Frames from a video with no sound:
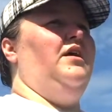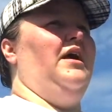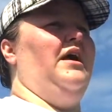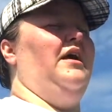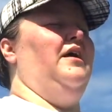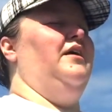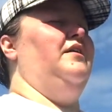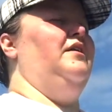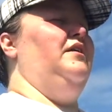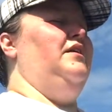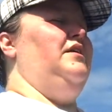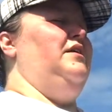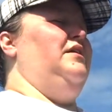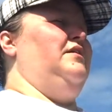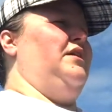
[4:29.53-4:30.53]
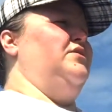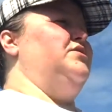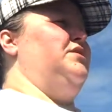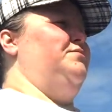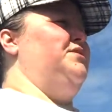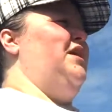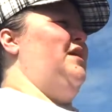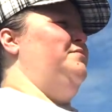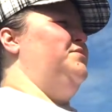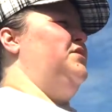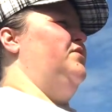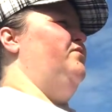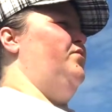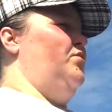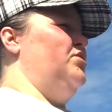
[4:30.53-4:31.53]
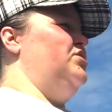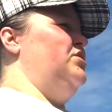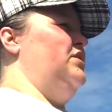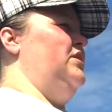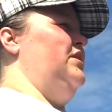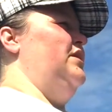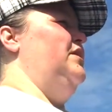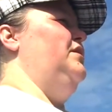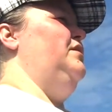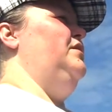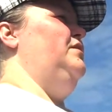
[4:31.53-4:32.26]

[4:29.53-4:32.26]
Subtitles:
And because sometimes, unfortunately,